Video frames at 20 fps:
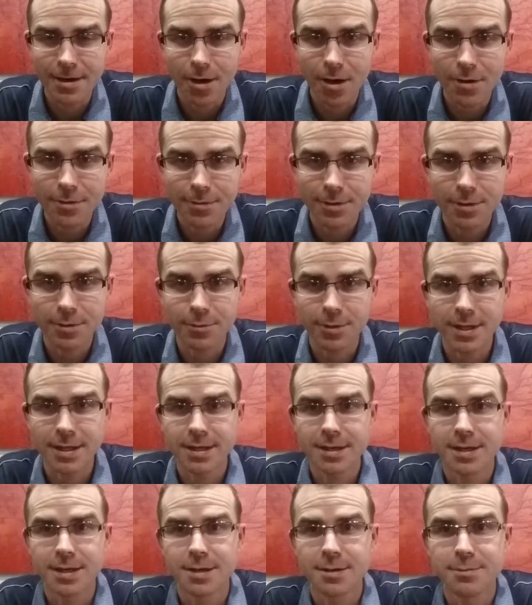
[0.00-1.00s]
often
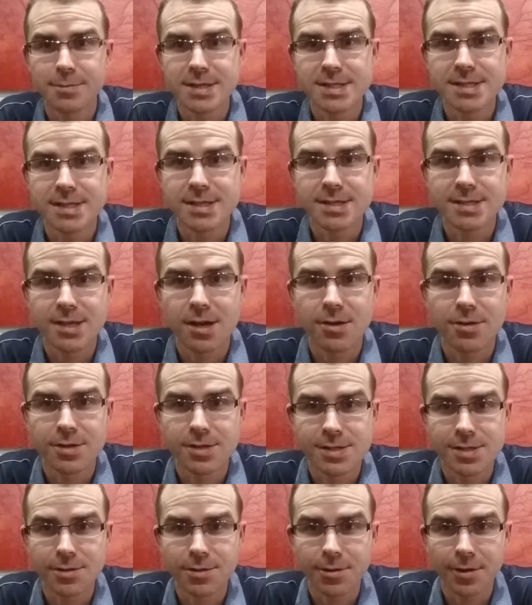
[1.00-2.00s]
when business
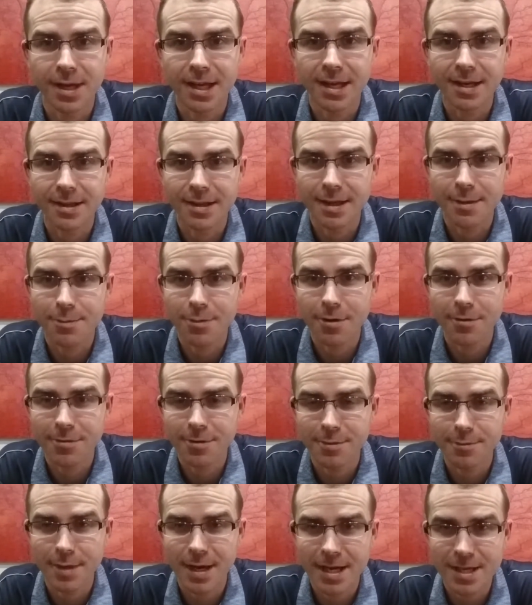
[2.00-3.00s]
owners are looking at their
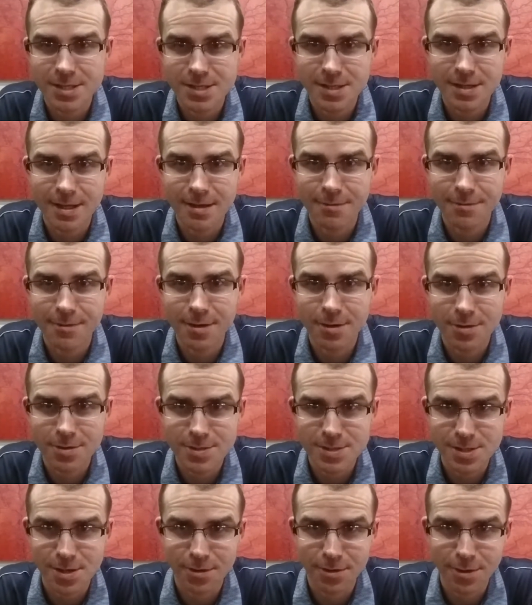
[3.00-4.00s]
profit margin, they're
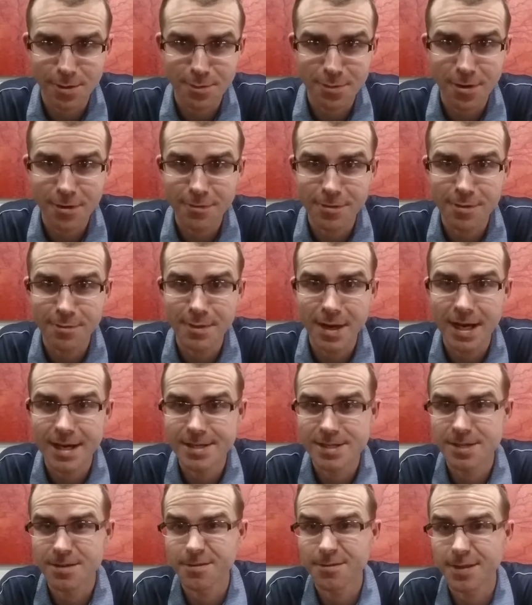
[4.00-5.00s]
focused on the profit
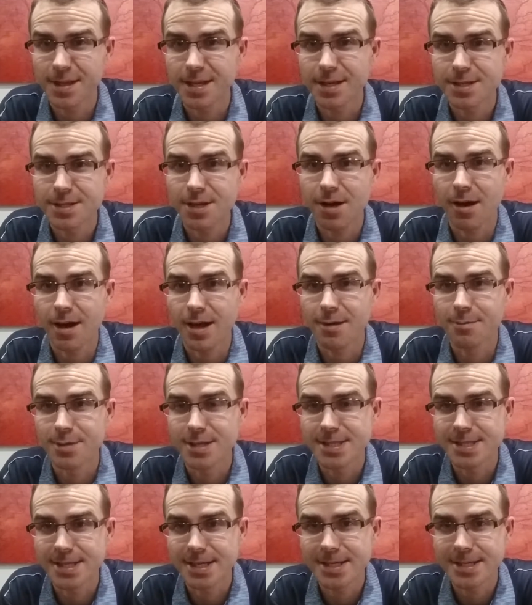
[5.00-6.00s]
margin of the entire
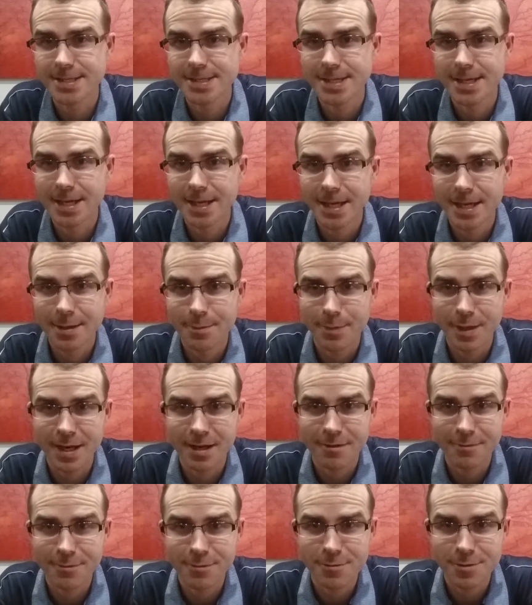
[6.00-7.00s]
business, but
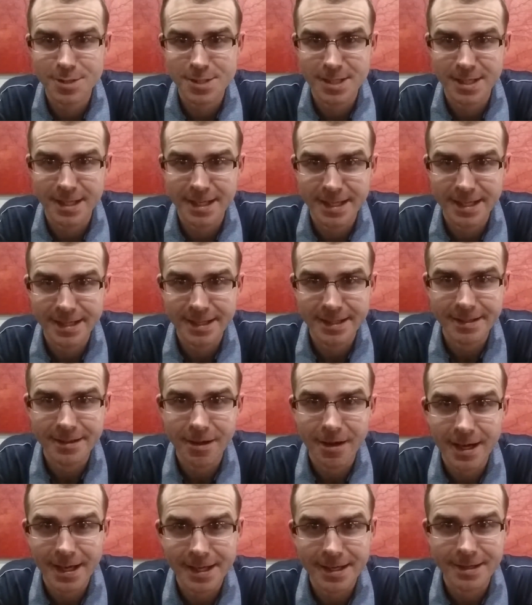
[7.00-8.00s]
unfortunately,
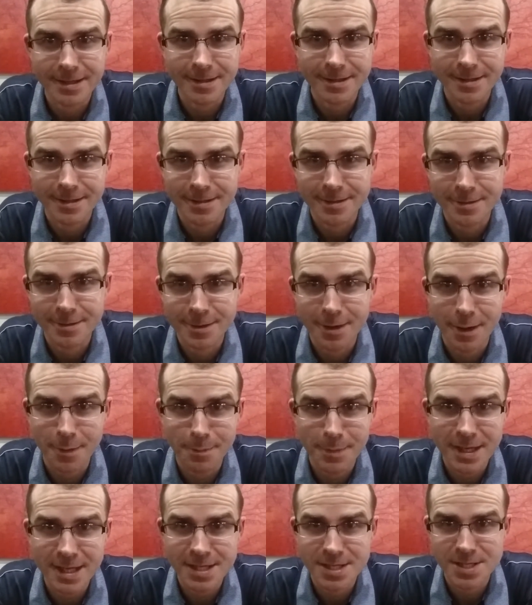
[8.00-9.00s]
like a
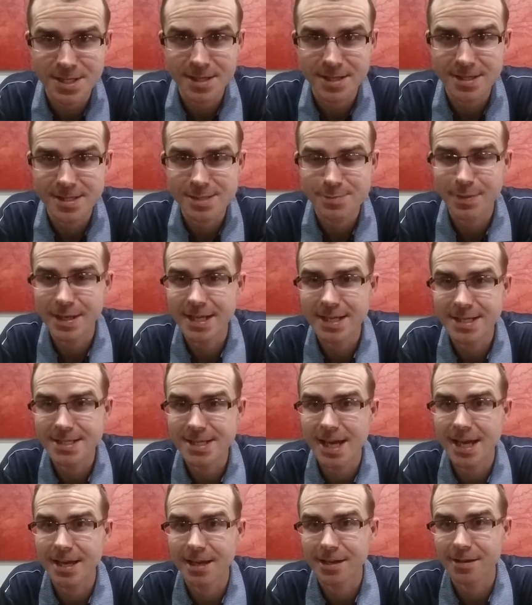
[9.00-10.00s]
picture that's been
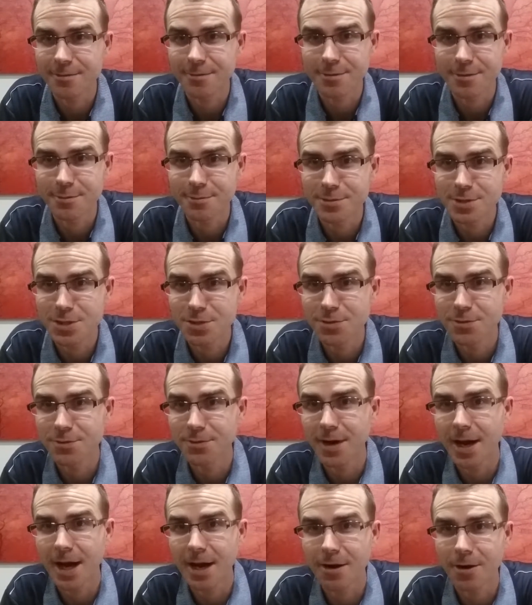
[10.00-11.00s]
taken from too
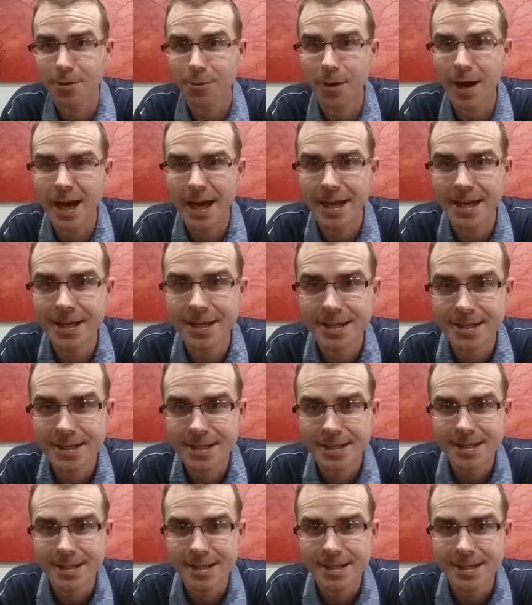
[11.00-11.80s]
far away,